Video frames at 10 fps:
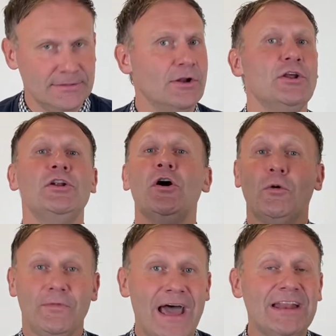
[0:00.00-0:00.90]
No, no,
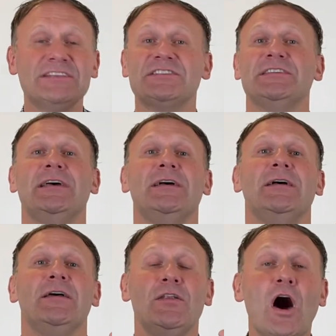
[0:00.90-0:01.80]
no. That is
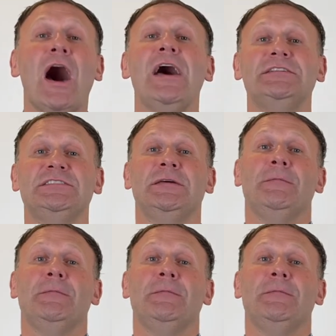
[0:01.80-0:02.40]
not